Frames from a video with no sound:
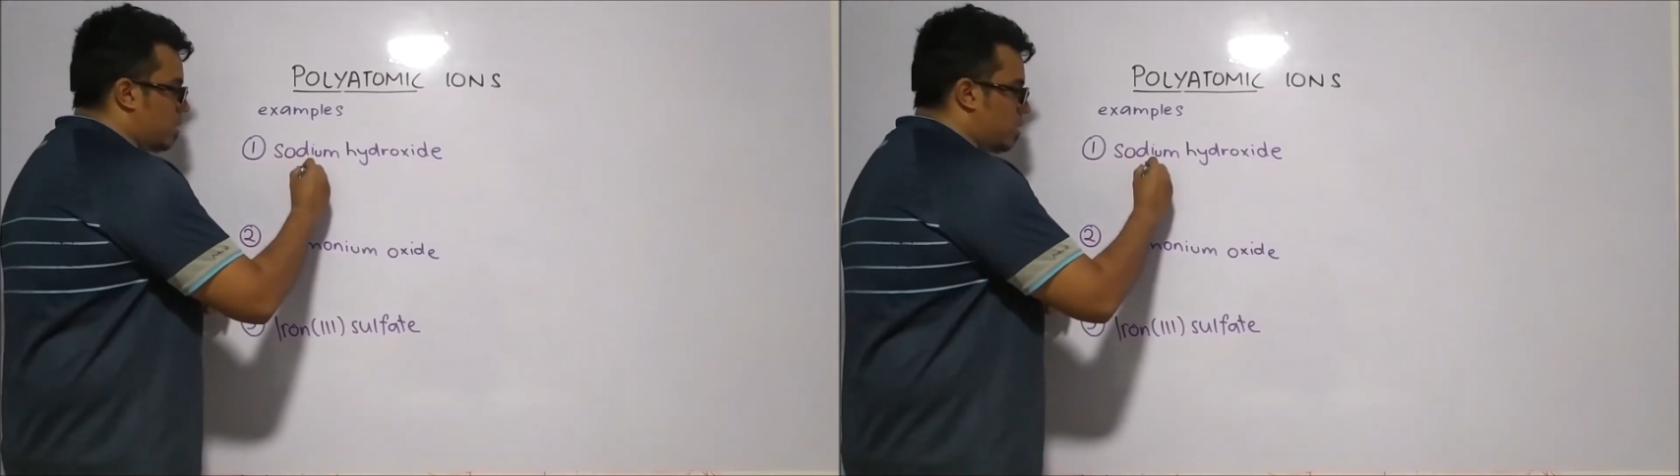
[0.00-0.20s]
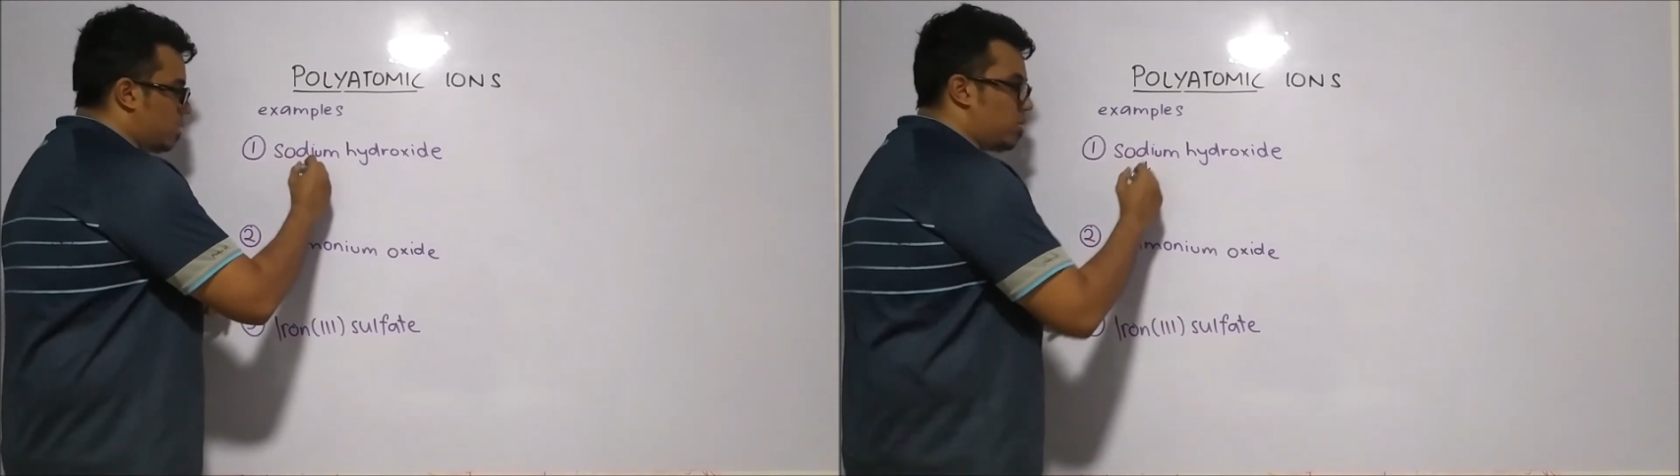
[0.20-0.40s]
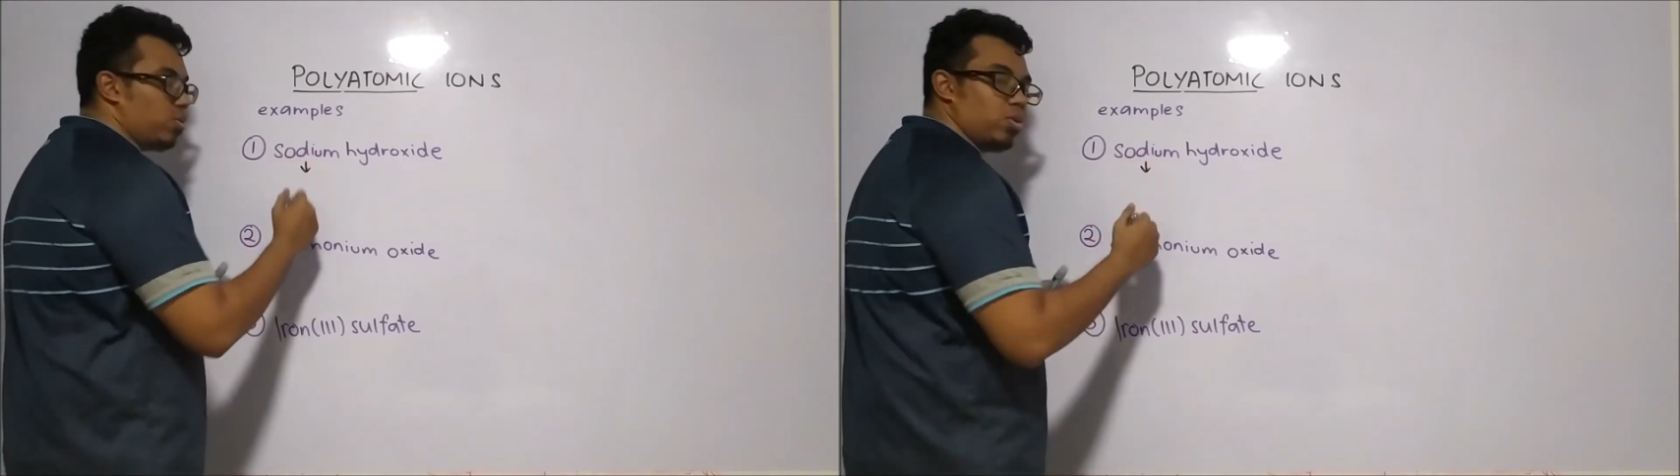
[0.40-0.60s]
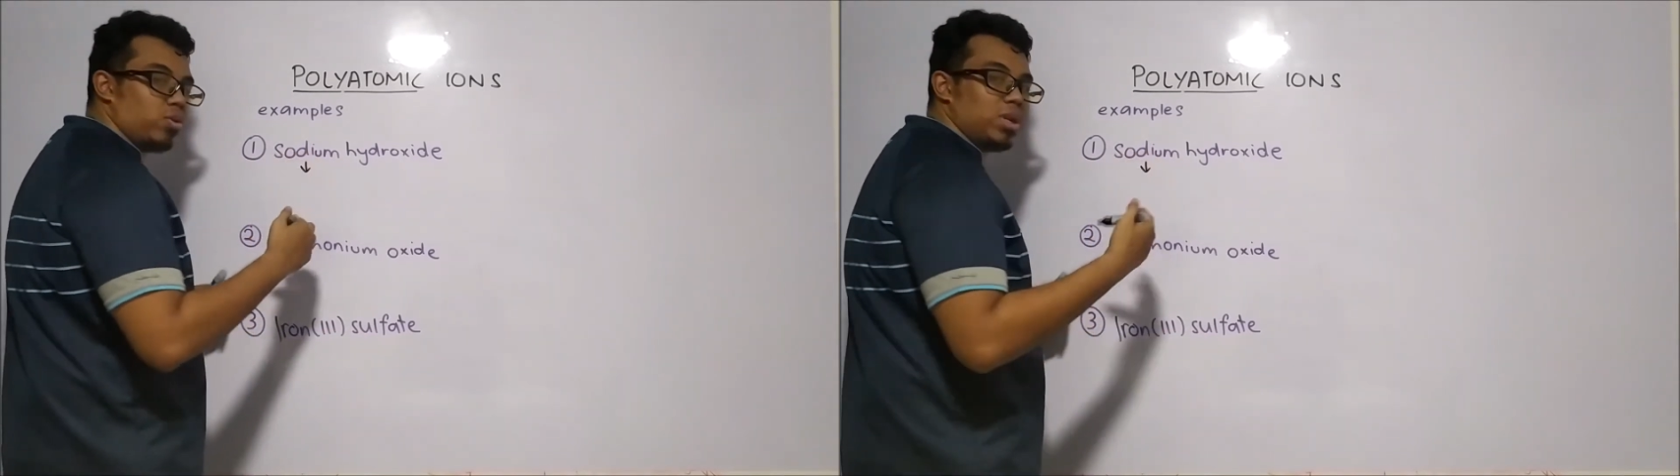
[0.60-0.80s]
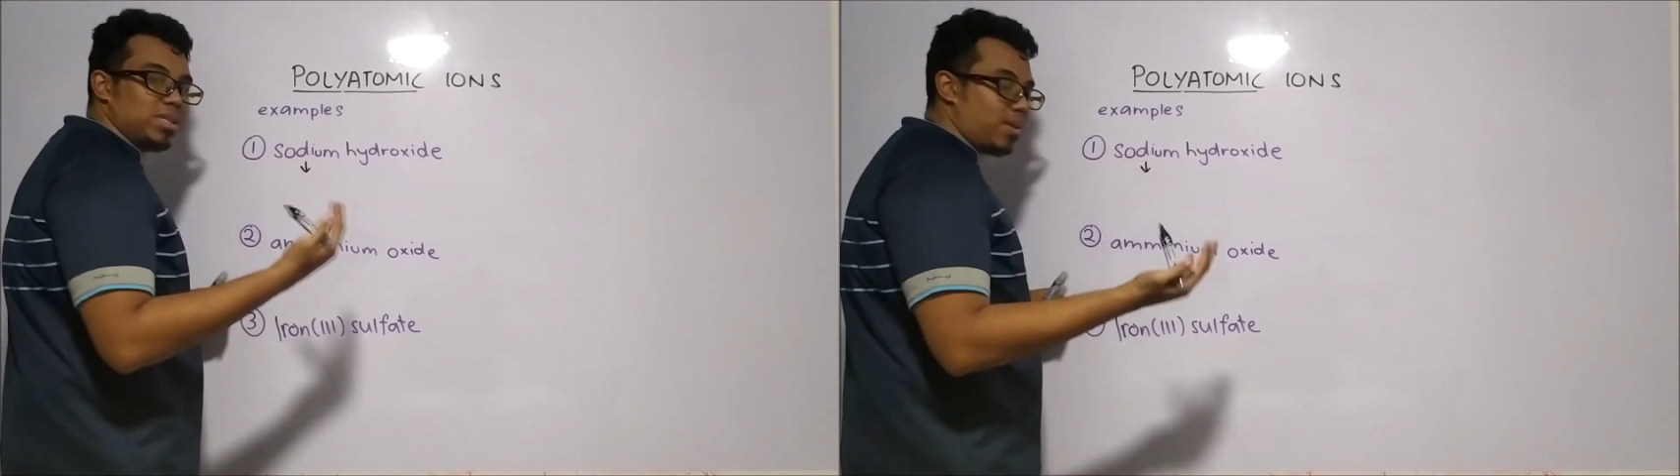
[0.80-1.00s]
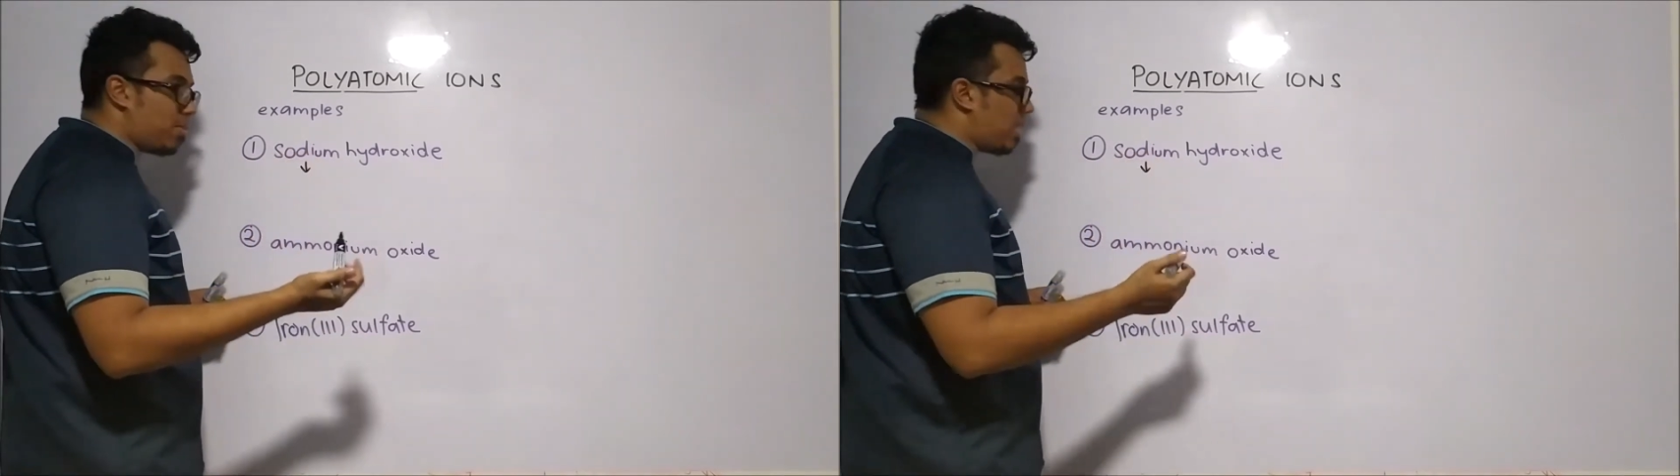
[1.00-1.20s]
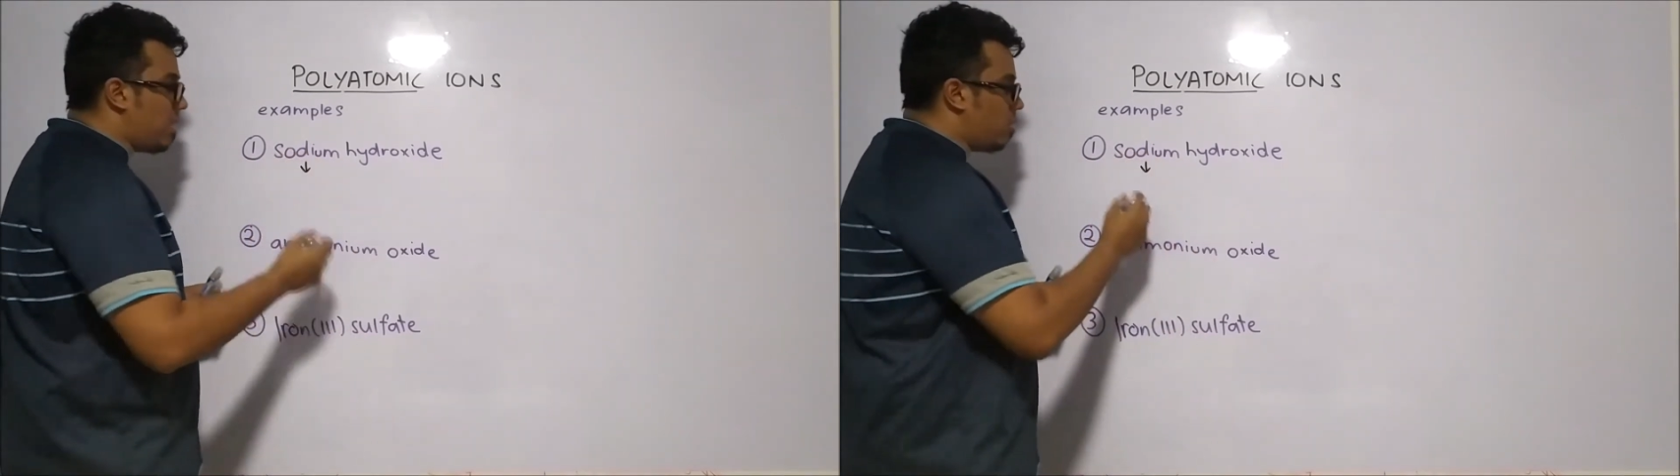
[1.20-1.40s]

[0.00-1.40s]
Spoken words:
So you'll do the same thing.